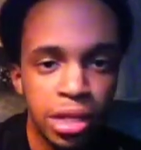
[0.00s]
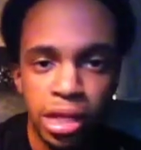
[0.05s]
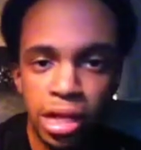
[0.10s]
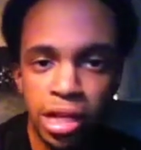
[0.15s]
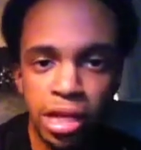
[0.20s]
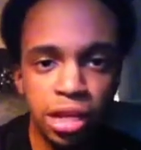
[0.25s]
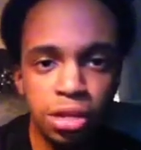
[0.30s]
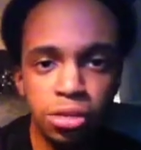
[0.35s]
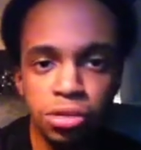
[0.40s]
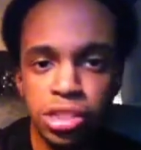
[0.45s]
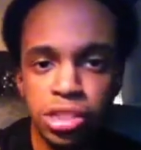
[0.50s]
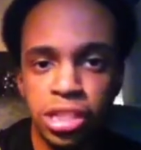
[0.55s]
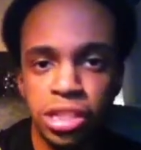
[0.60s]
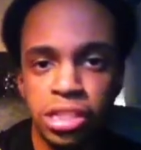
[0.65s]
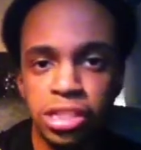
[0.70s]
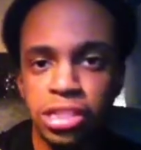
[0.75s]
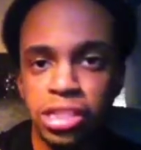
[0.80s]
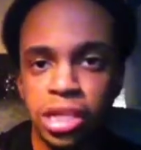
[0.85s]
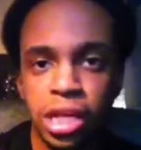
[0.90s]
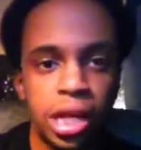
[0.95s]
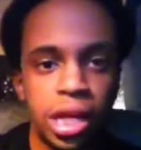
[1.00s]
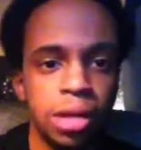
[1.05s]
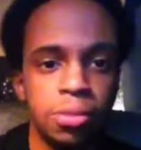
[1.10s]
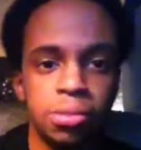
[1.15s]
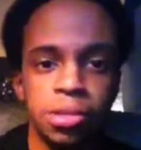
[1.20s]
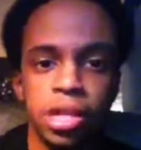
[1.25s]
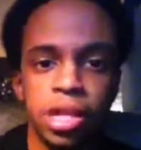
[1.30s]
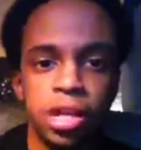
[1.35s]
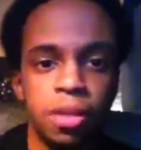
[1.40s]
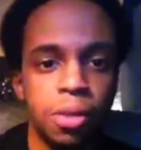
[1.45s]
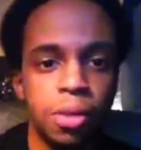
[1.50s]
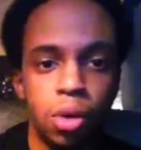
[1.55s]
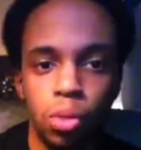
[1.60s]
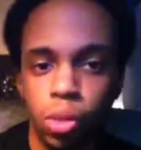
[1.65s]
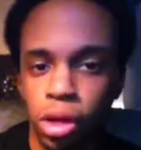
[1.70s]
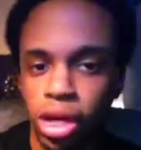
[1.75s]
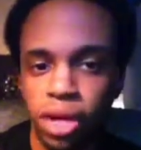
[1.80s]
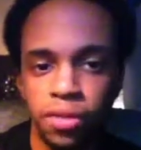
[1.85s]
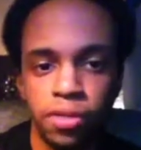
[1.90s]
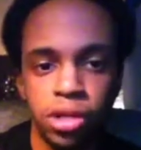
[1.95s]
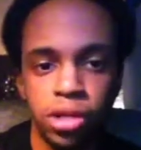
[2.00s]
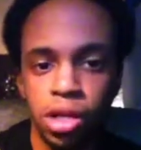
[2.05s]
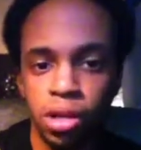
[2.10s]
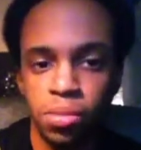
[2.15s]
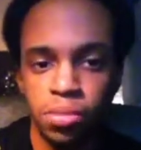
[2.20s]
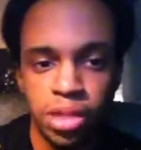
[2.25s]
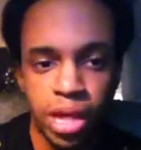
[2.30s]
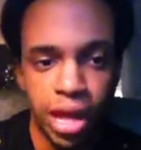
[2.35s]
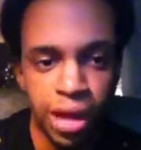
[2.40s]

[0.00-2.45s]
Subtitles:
And they're going to say the same thing about whatever comes